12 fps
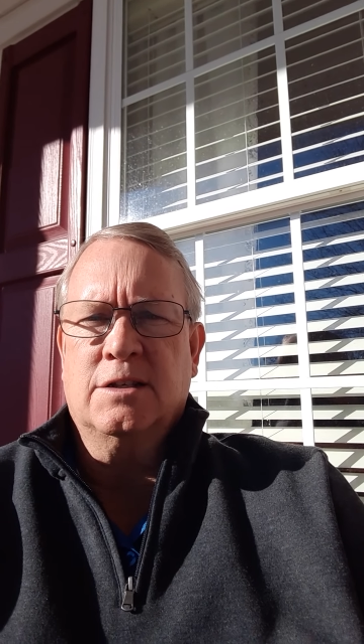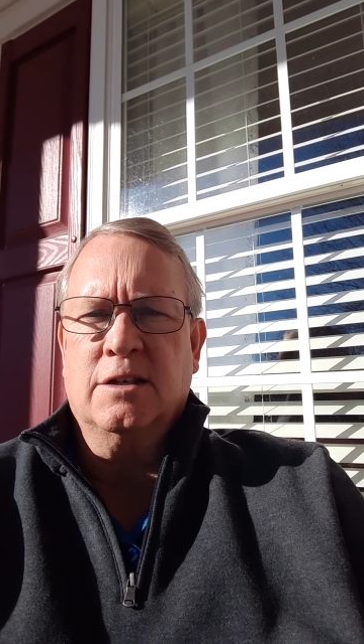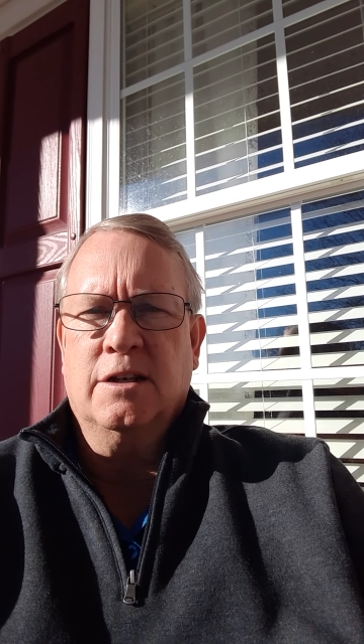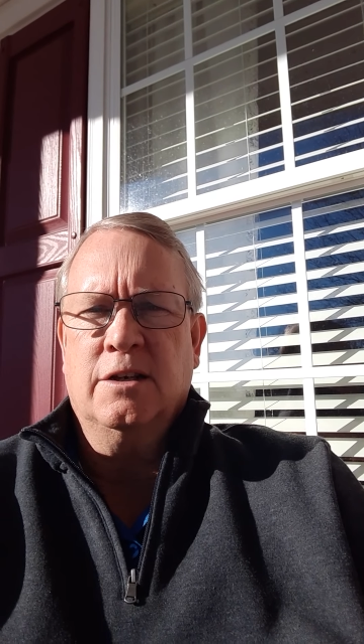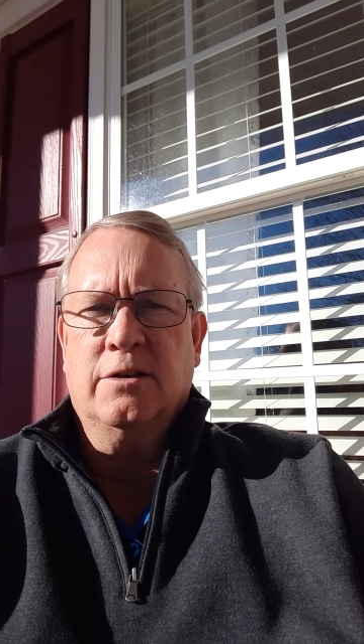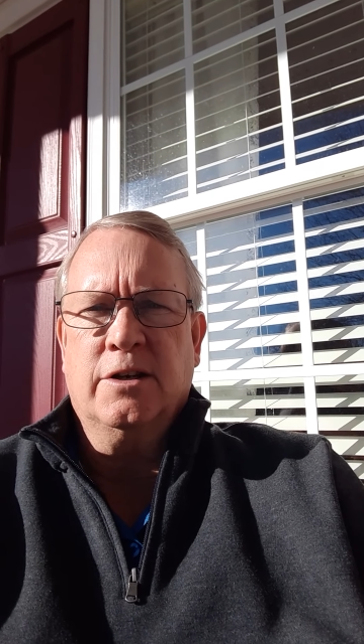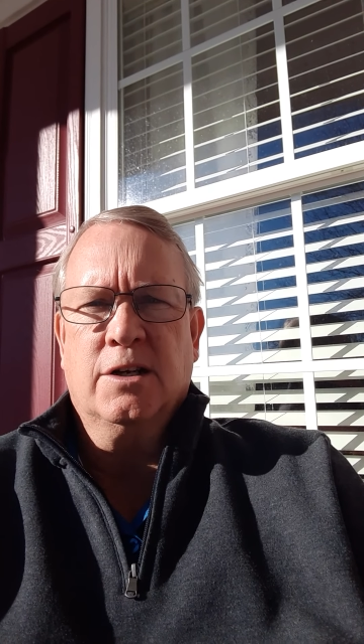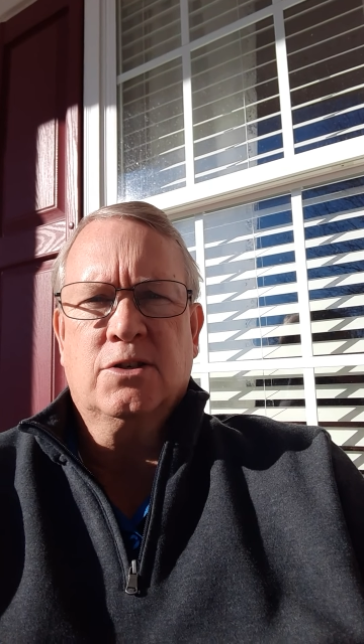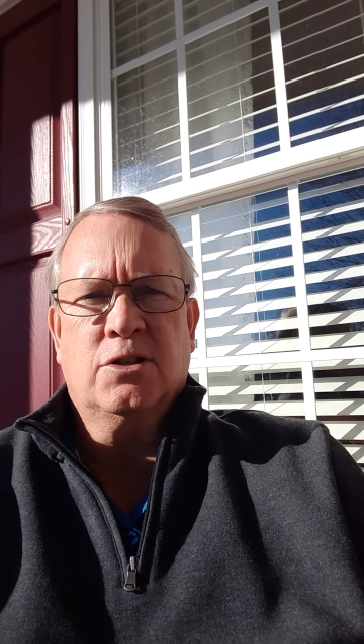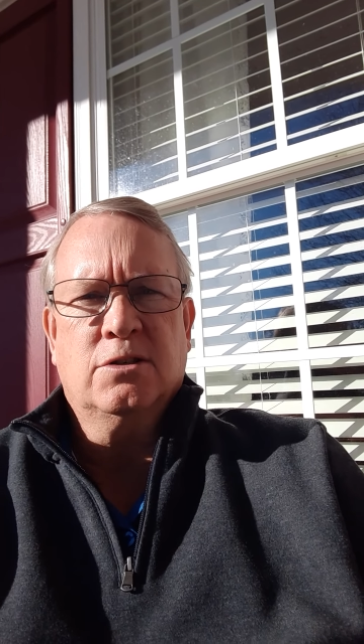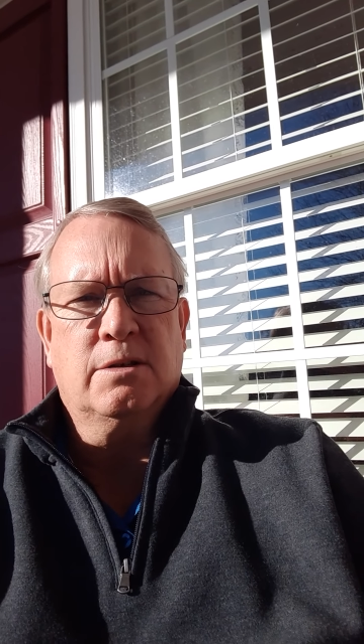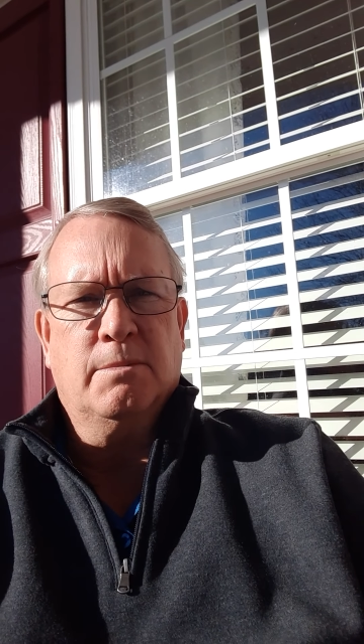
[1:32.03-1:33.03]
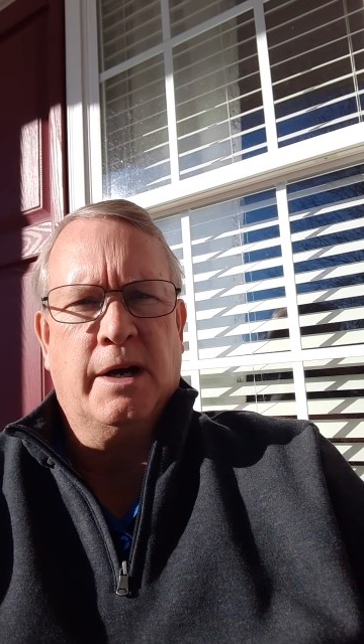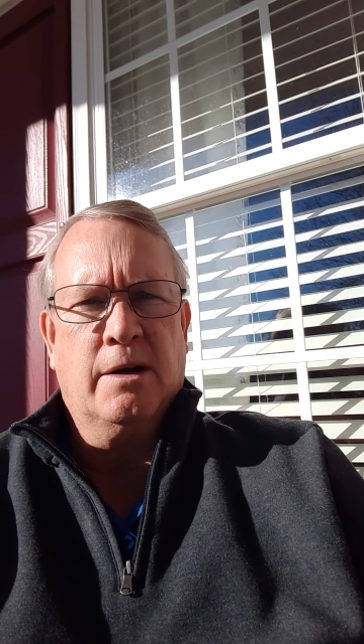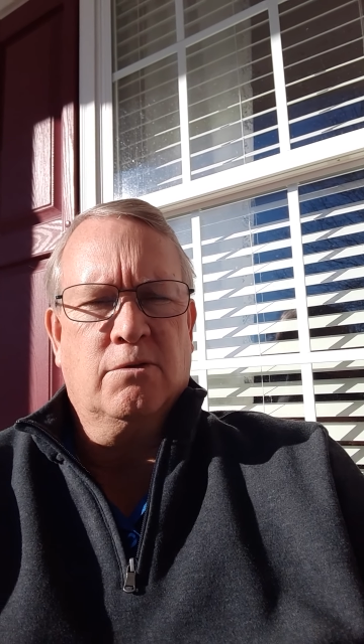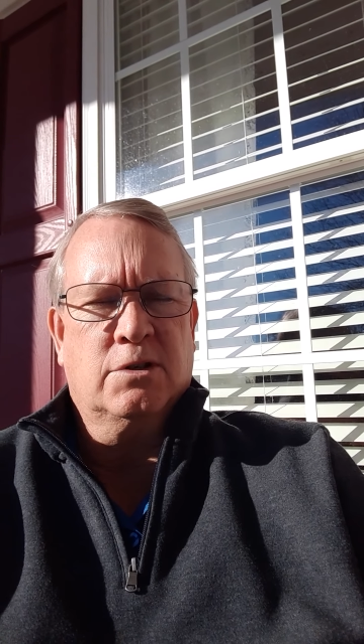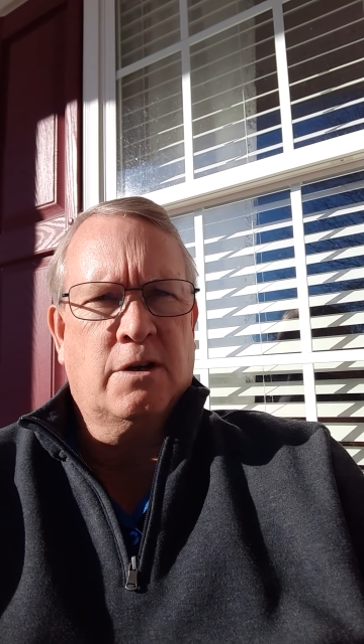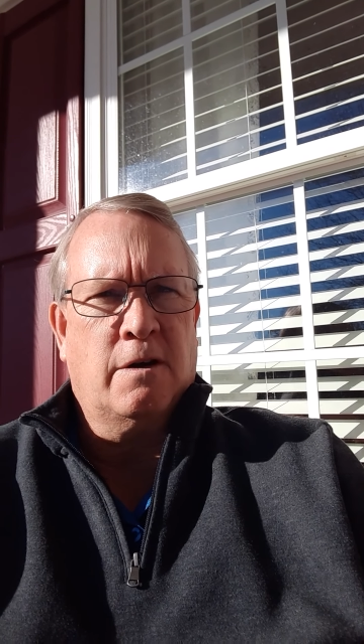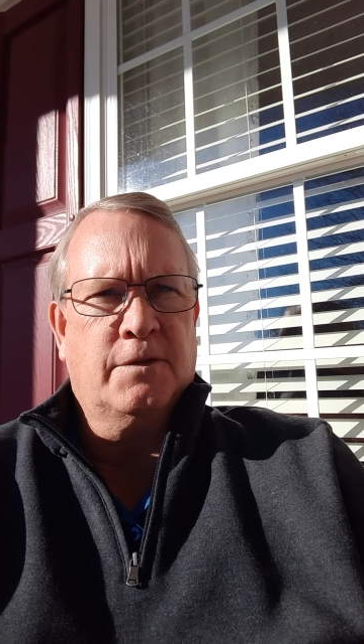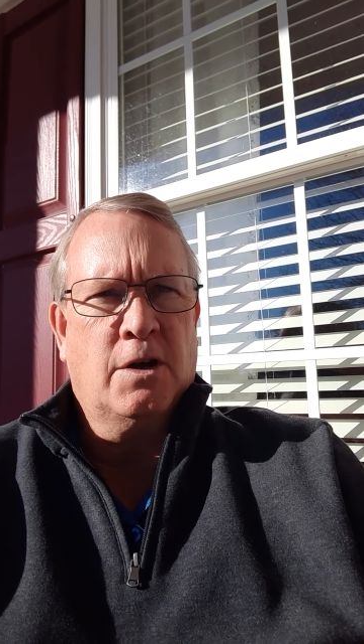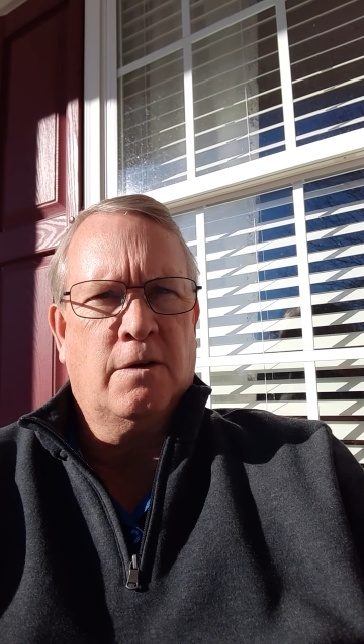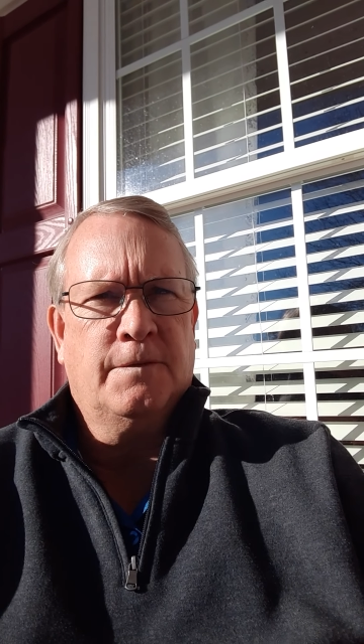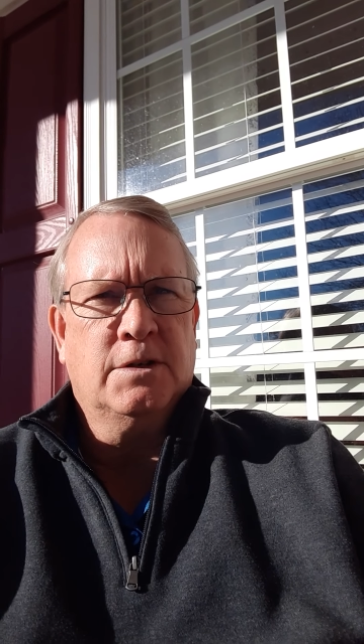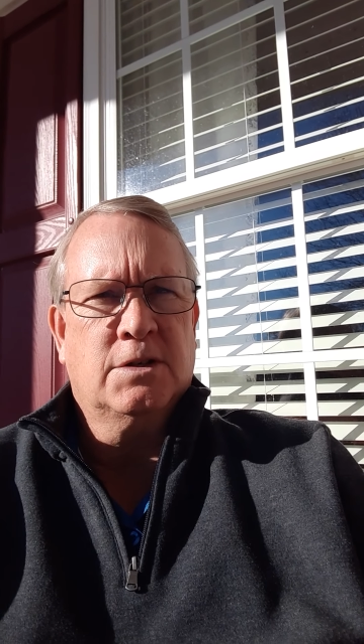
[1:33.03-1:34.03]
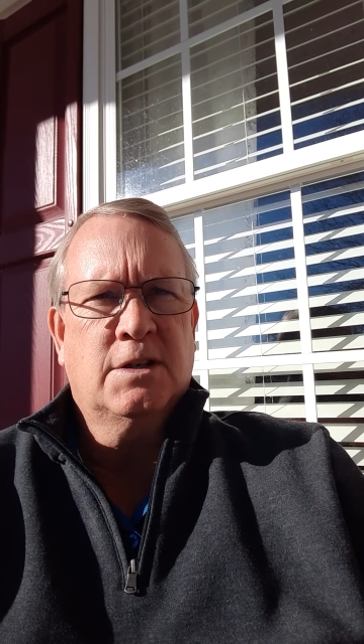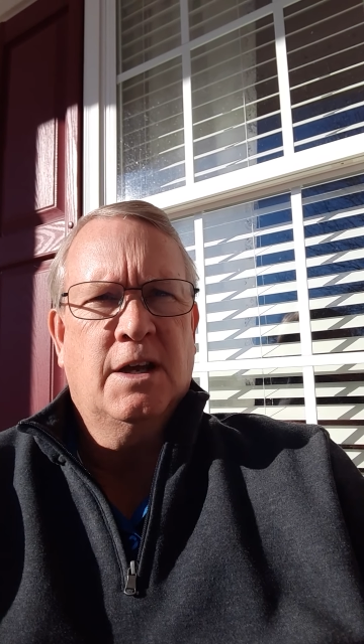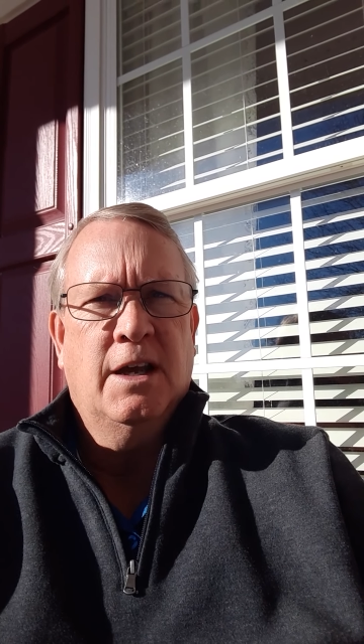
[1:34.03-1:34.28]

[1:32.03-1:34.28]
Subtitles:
an introduction to Microsoft Office,